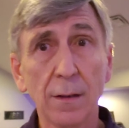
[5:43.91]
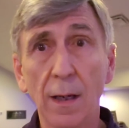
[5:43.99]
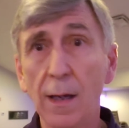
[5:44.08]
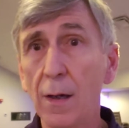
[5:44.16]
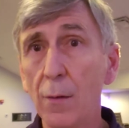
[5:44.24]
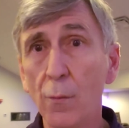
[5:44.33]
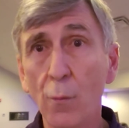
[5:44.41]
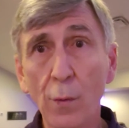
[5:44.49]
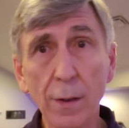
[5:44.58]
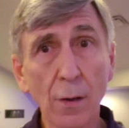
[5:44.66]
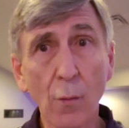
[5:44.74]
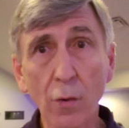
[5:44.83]
Uh,
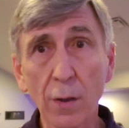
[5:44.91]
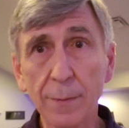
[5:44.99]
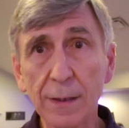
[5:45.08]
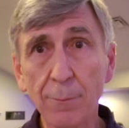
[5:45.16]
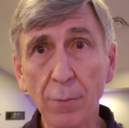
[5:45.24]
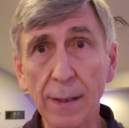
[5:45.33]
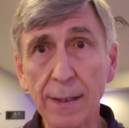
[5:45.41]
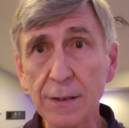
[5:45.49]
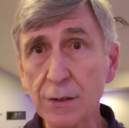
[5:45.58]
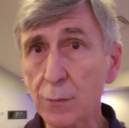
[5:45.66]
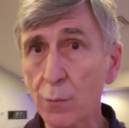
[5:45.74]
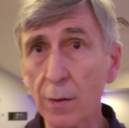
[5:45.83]
we don't want to be a
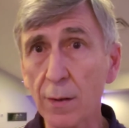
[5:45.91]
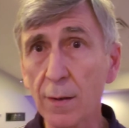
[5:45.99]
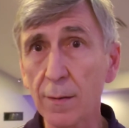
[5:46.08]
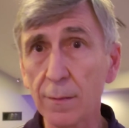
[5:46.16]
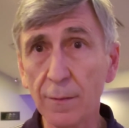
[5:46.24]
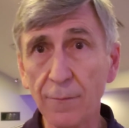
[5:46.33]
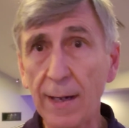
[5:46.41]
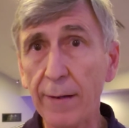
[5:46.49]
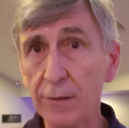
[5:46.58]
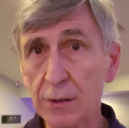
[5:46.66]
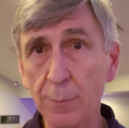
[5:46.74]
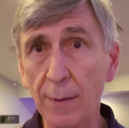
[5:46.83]
place where the
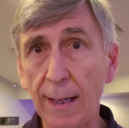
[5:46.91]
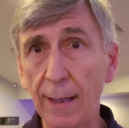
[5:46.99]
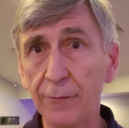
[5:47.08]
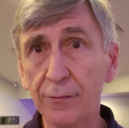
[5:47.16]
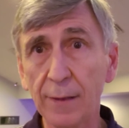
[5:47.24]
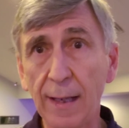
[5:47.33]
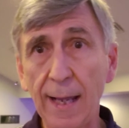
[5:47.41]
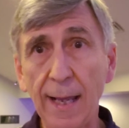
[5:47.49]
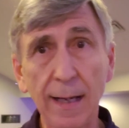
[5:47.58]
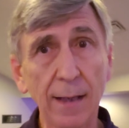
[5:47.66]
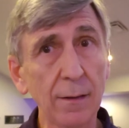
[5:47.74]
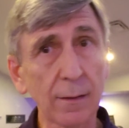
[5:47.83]
virus spreads.
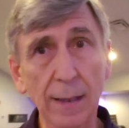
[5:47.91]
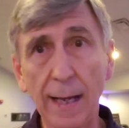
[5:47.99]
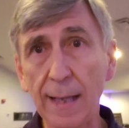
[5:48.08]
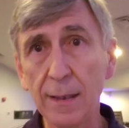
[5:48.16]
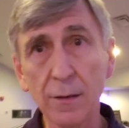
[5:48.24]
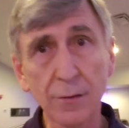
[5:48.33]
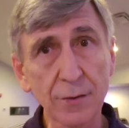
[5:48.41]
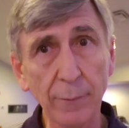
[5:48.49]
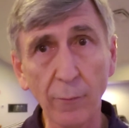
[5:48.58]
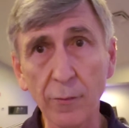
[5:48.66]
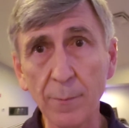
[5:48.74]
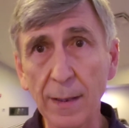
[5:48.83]
And uh, look, I, some
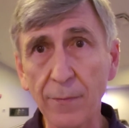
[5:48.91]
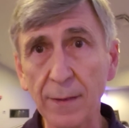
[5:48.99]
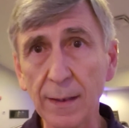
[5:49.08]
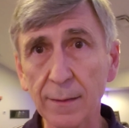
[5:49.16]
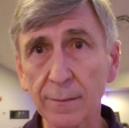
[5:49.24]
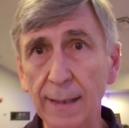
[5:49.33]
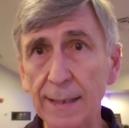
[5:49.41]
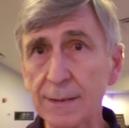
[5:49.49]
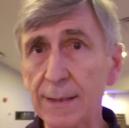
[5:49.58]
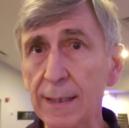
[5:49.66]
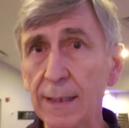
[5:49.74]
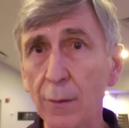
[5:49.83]
of you may think that's
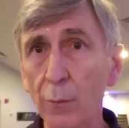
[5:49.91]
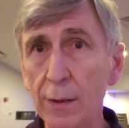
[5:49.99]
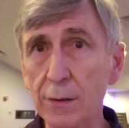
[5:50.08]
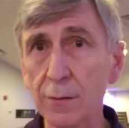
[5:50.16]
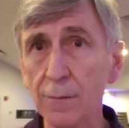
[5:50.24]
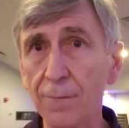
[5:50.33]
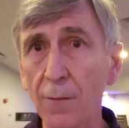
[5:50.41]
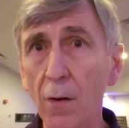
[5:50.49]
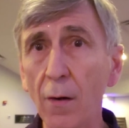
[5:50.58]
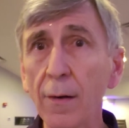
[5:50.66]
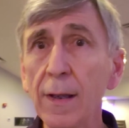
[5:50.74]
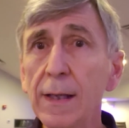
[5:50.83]
taking it way too
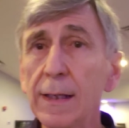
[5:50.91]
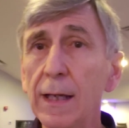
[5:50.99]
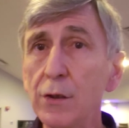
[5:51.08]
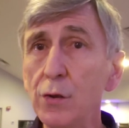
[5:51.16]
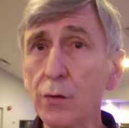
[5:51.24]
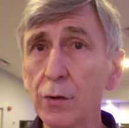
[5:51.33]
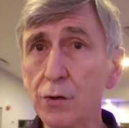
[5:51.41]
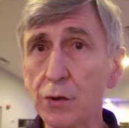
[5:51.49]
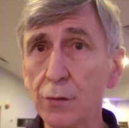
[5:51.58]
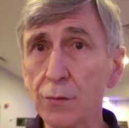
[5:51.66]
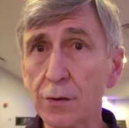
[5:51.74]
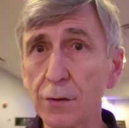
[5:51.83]
far, and you can
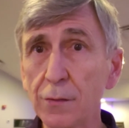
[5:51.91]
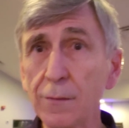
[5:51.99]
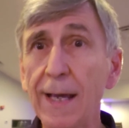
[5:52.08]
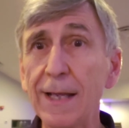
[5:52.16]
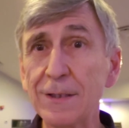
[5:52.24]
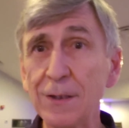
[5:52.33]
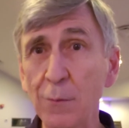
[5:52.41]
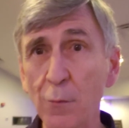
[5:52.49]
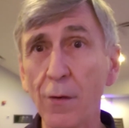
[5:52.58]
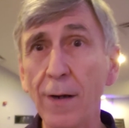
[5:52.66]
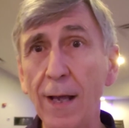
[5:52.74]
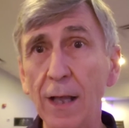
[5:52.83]
choose to do that
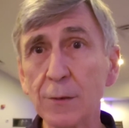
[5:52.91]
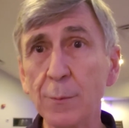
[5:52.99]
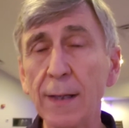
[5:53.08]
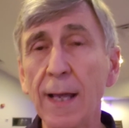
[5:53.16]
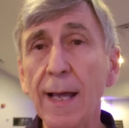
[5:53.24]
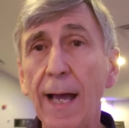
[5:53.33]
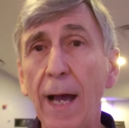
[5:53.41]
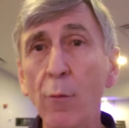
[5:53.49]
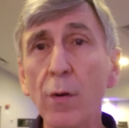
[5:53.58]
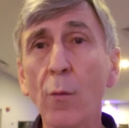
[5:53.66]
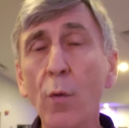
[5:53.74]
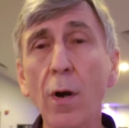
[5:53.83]
somewhere else. But
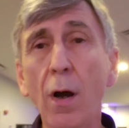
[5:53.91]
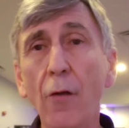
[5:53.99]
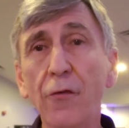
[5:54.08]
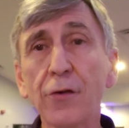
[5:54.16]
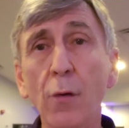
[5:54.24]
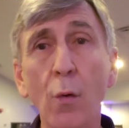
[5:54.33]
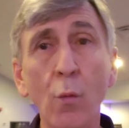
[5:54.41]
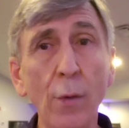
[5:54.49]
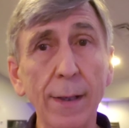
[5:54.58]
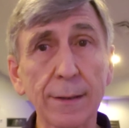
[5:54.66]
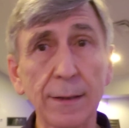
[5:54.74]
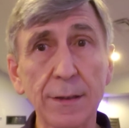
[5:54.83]
we're, also a
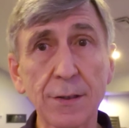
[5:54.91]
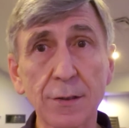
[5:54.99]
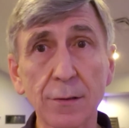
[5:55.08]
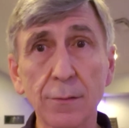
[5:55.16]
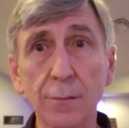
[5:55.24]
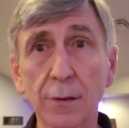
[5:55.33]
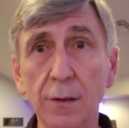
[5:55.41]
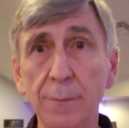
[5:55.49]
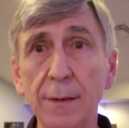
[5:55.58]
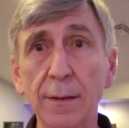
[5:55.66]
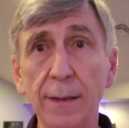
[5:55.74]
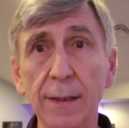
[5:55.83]
witness to the
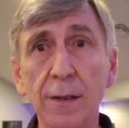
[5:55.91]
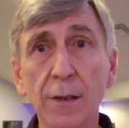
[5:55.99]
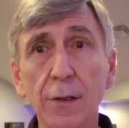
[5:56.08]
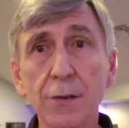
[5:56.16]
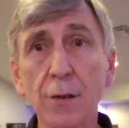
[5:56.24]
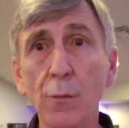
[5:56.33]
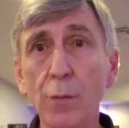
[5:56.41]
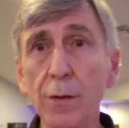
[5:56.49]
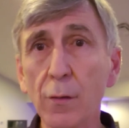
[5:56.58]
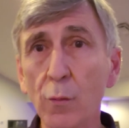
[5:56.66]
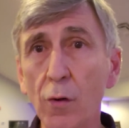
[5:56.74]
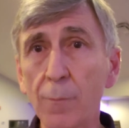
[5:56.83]
community. So we
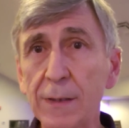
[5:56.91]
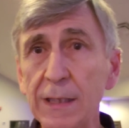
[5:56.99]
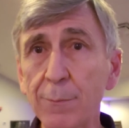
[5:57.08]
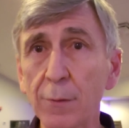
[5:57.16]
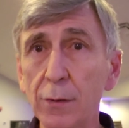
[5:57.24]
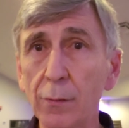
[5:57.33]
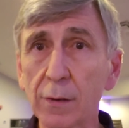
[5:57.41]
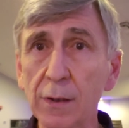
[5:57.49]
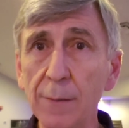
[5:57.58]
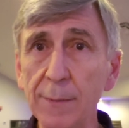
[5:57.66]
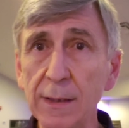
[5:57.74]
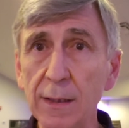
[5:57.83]
don't want people who are
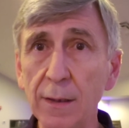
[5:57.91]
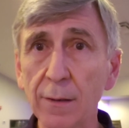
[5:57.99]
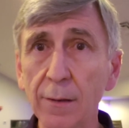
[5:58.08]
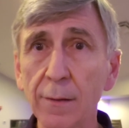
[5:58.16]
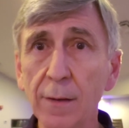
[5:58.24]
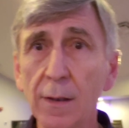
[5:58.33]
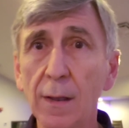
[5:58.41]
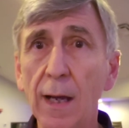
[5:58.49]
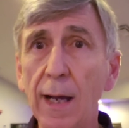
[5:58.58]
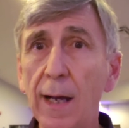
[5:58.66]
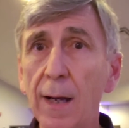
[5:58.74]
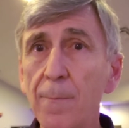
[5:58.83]
coming here
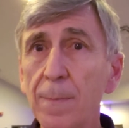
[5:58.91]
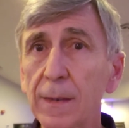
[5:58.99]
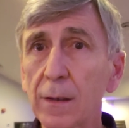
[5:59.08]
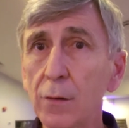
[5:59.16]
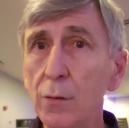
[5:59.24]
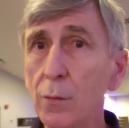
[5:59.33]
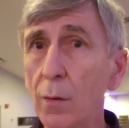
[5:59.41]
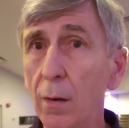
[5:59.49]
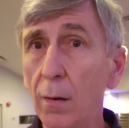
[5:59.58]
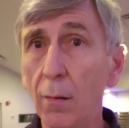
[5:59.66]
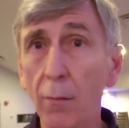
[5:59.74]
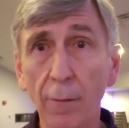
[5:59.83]
um, who
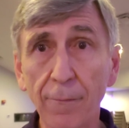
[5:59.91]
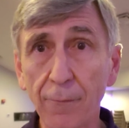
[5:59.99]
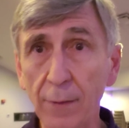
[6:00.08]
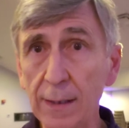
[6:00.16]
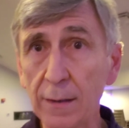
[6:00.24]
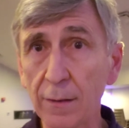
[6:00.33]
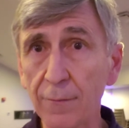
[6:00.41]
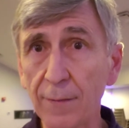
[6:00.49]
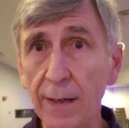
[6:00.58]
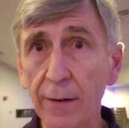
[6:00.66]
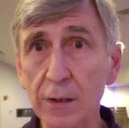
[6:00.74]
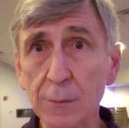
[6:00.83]
are, are, afraid of the
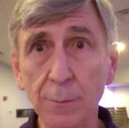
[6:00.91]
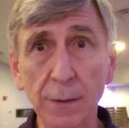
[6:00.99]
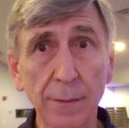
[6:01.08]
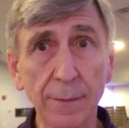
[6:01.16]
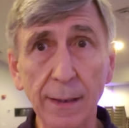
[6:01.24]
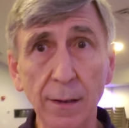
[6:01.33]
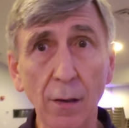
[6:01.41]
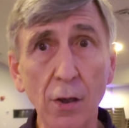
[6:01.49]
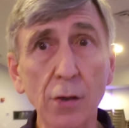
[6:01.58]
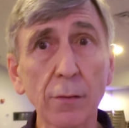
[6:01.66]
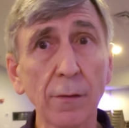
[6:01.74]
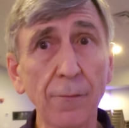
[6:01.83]
virus, but they are
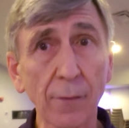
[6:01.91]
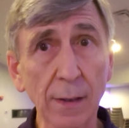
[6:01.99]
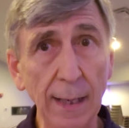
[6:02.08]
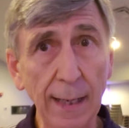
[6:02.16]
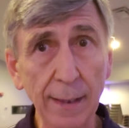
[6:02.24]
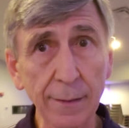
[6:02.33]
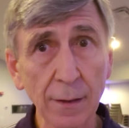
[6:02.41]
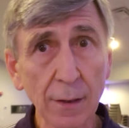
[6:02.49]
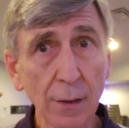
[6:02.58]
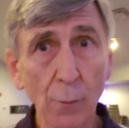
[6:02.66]
hungry for God.